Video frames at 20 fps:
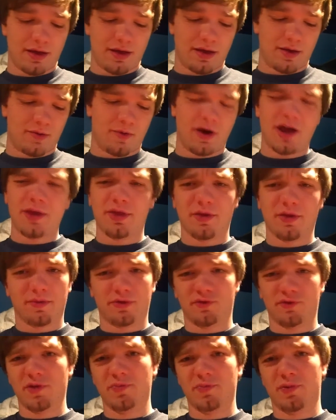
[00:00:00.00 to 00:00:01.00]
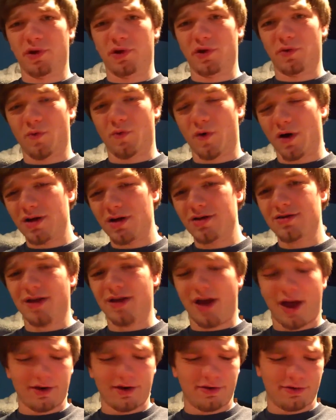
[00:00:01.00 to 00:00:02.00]
Why the 3.1?
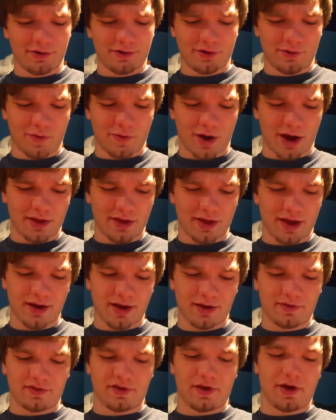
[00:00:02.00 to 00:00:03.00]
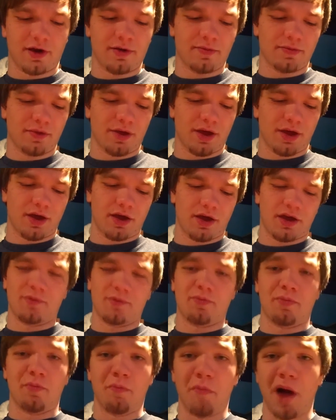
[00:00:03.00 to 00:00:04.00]
I don't know why that is there.
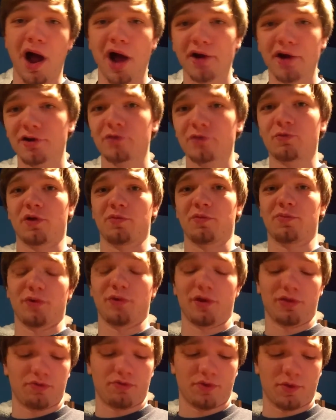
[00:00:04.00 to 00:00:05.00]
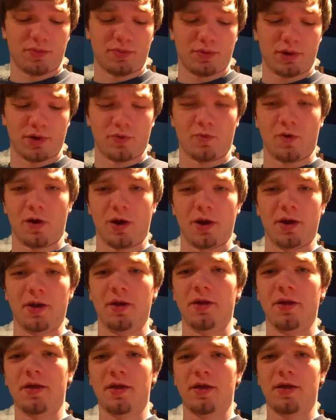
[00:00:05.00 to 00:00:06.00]
In modern 1.3.1,
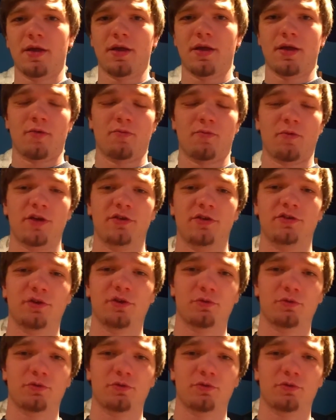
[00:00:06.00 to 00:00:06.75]
redstone